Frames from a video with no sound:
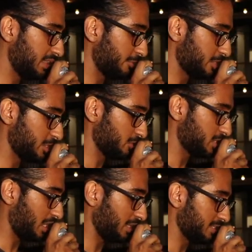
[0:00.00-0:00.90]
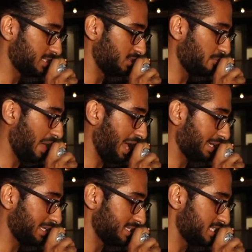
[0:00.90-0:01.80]
There is no solace to look
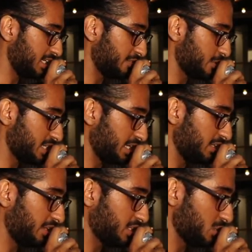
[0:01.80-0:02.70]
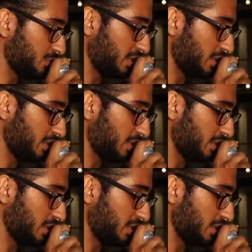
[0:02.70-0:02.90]
back and see if there's anything to